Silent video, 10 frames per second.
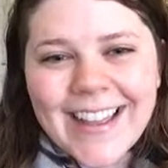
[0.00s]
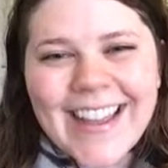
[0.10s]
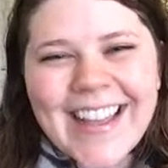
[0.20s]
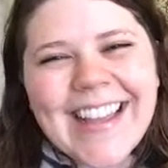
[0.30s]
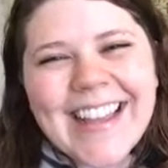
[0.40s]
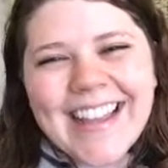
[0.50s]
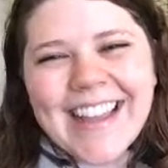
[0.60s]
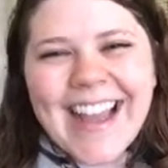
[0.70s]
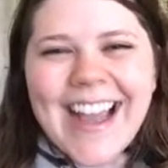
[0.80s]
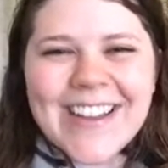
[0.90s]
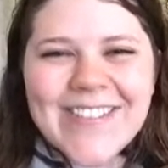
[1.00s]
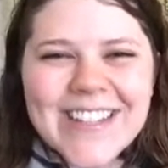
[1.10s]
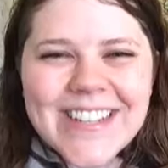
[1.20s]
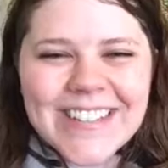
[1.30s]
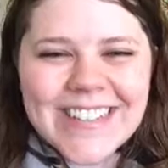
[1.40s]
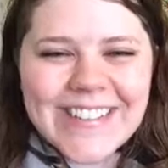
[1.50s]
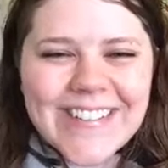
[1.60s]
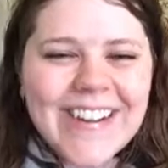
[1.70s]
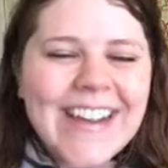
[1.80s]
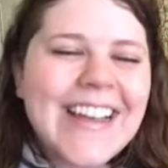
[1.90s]
I hope so
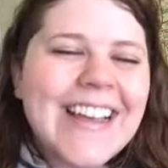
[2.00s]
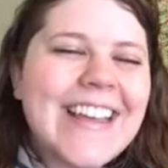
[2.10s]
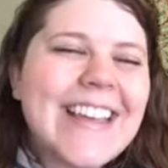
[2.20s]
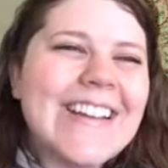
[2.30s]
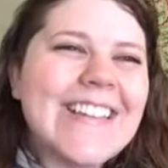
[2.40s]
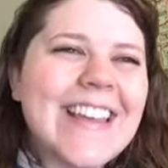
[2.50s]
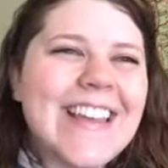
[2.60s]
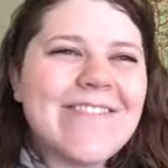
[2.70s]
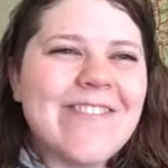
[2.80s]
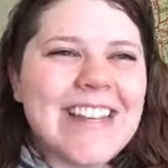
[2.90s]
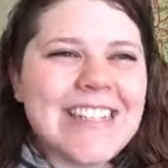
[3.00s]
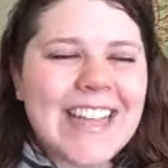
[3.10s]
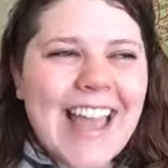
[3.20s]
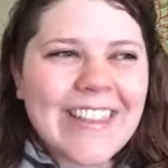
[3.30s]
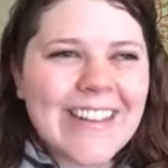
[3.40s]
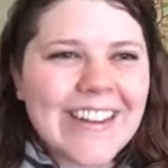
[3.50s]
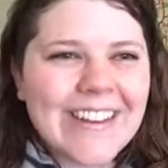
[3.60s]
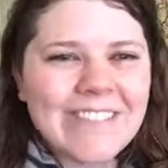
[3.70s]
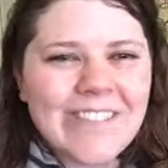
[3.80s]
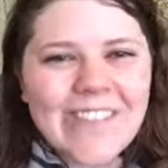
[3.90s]
too. They've been
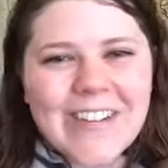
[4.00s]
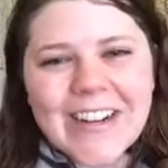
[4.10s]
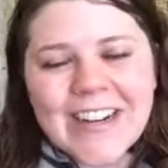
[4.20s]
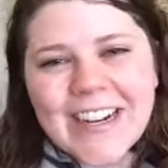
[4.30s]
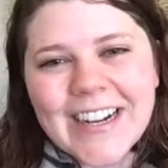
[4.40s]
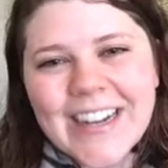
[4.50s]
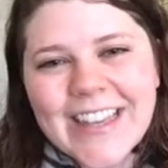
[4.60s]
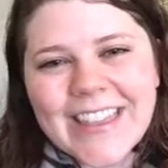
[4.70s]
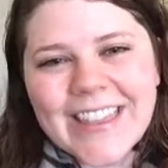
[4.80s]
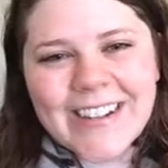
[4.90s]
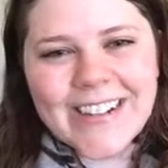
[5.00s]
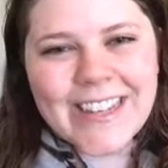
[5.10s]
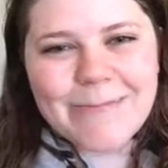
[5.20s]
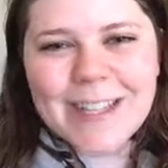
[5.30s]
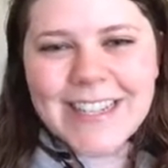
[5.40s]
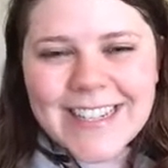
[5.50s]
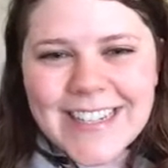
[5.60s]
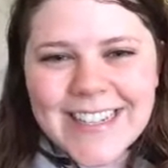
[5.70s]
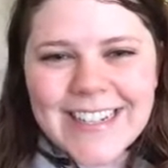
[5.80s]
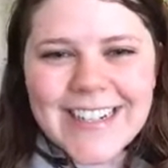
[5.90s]
together for 30 plus
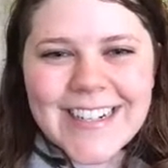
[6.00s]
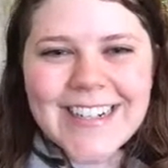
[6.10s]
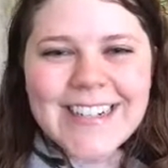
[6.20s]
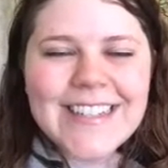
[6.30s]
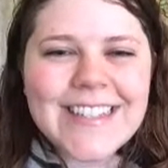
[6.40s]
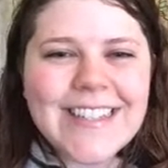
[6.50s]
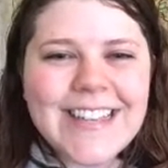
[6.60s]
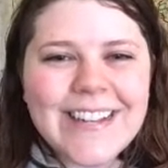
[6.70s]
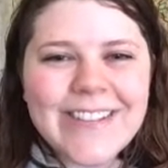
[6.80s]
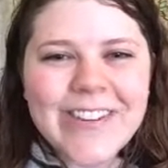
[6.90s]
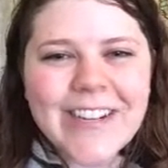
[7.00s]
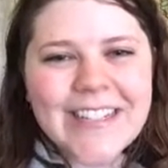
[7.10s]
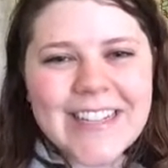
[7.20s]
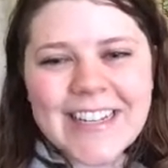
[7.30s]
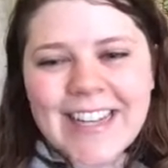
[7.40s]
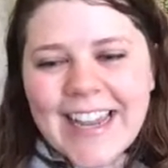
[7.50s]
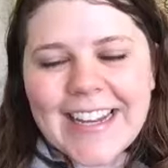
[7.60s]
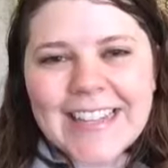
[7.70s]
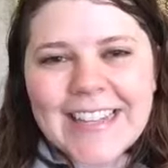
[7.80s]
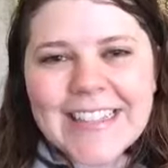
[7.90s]
years. They're very
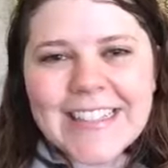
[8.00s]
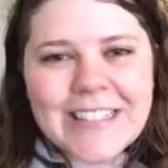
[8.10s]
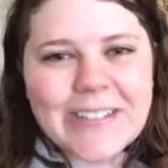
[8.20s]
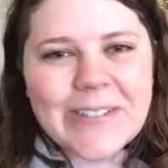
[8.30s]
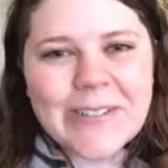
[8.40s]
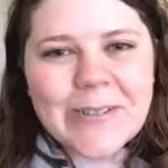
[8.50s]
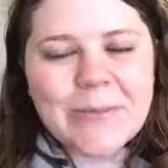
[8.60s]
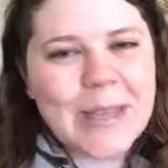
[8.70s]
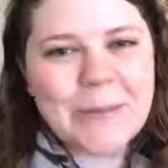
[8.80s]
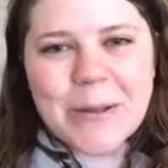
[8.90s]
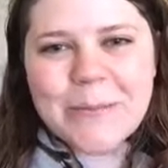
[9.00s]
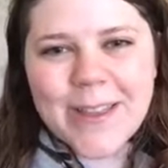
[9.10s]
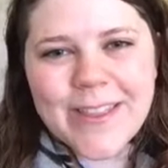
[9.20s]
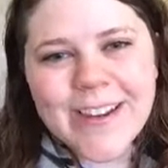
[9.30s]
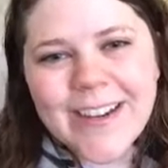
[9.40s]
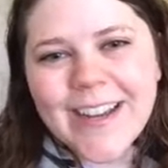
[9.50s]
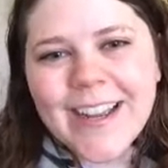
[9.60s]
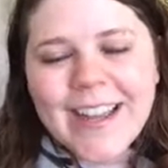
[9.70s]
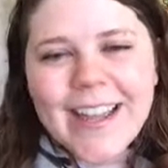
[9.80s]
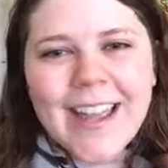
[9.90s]
dedicated to me and my brother
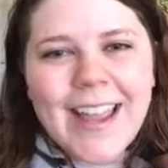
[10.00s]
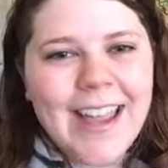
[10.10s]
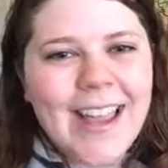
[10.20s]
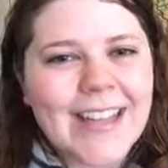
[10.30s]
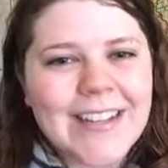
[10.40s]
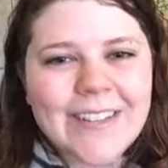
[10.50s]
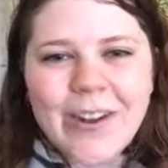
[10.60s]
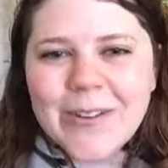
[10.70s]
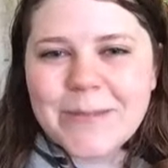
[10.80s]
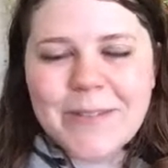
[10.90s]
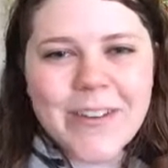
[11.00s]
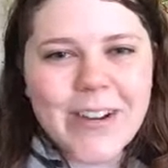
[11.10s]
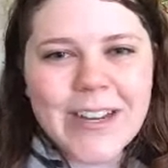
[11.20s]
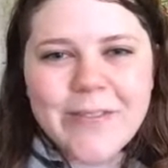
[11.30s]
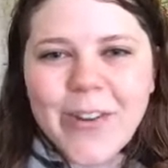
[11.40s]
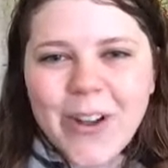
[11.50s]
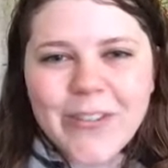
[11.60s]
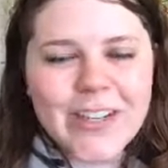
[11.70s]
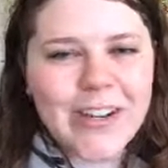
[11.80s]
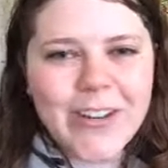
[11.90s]
and have always been very
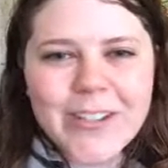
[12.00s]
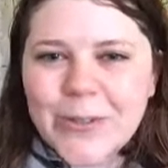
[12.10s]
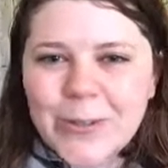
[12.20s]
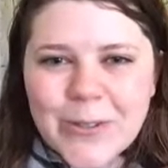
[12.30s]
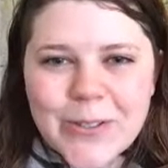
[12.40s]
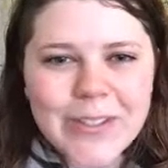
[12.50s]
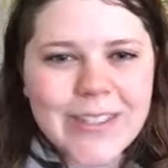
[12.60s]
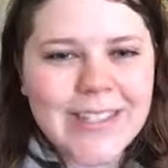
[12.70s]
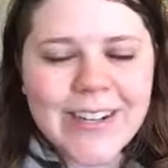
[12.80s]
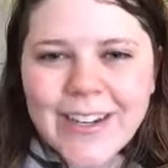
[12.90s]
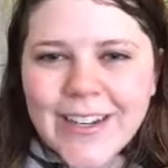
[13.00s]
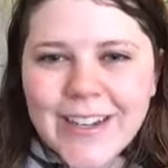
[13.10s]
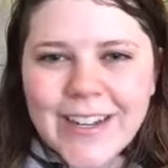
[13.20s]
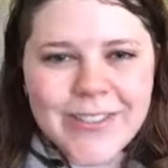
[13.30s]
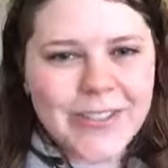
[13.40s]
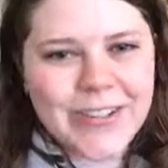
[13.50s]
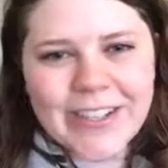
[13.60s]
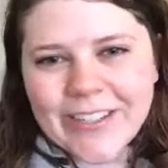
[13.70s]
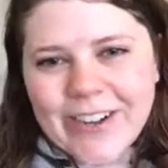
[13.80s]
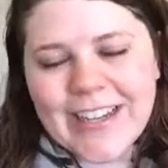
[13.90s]
involved in our schools and our
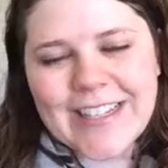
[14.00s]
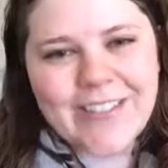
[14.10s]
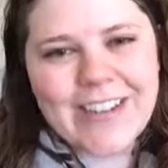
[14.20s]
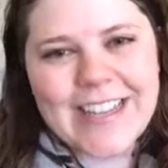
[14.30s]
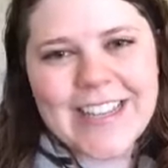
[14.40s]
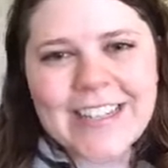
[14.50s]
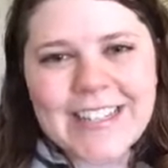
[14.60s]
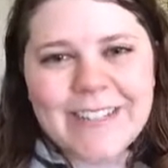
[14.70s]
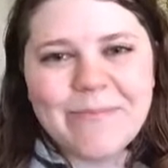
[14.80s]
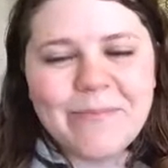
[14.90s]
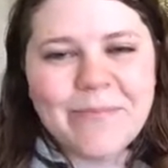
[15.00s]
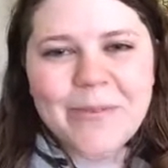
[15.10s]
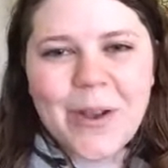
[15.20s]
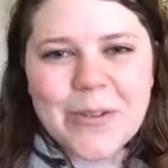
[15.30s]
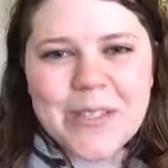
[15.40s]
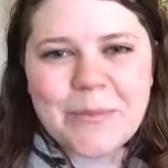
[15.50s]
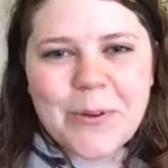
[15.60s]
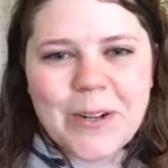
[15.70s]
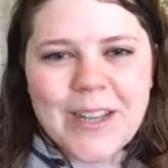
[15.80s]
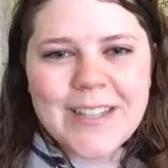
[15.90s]
extracurricular activities and always
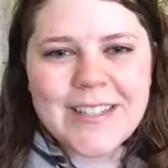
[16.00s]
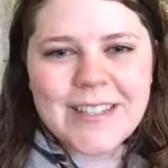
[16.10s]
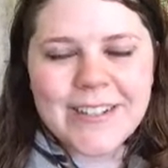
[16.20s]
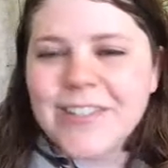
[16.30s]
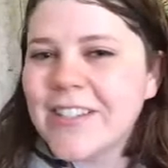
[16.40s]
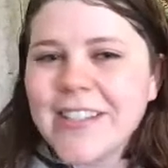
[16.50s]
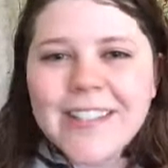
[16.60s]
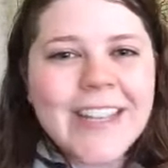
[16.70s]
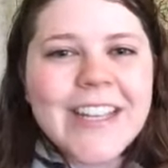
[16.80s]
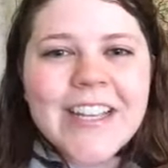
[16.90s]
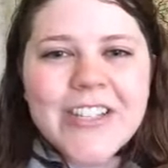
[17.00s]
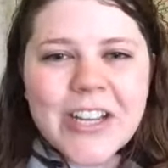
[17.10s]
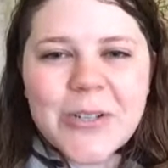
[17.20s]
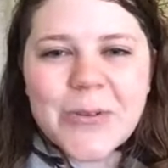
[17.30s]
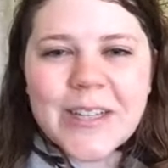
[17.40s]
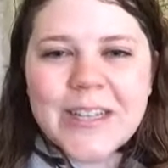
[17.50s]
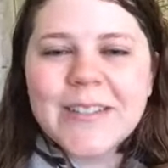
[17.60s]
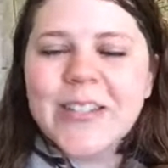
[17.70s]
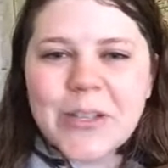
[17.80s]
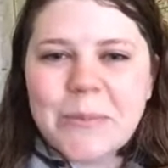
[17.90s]
support us and are just
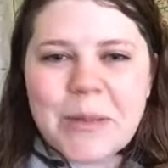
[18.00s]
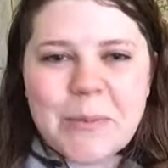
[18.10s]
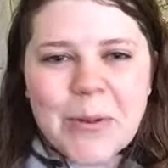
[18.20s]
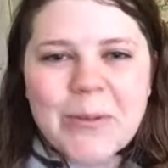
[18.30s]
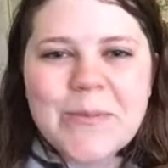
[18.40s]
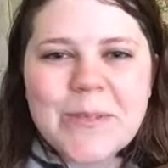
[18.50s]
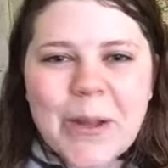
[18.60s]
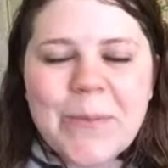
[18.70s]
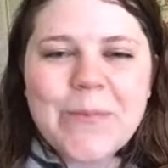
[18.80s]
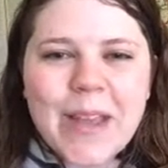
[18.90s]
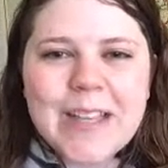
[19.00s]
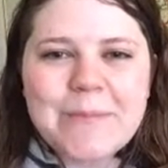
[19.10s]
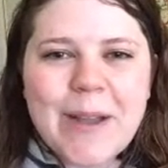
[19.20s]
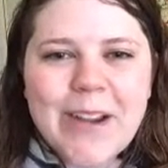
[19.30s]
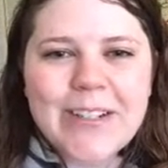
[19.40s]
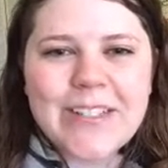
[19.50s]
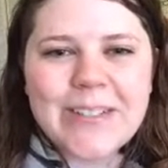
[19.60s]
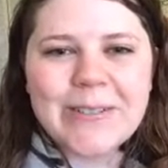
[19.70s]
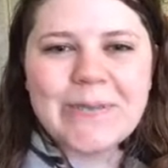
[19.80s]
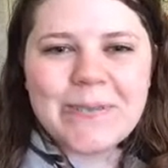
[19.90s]
genuine good people. So I aspire
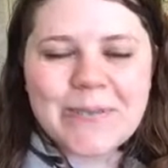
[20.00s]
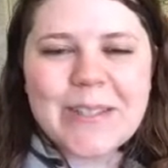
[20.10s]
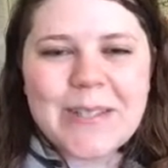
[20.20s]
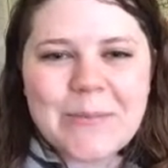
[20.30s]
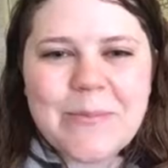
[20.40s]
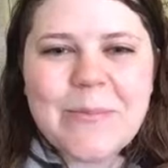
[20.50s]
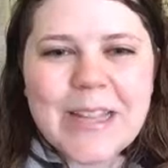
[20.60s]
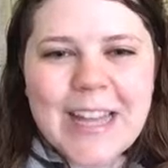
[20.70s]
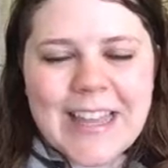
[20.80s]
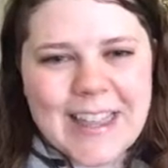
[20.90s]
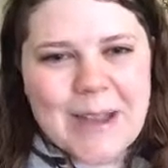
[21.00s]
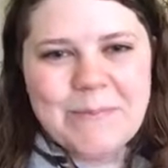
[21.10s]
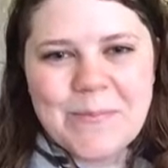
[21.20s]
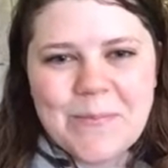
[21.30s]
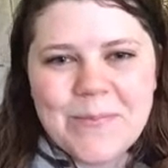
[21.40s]
to be like them.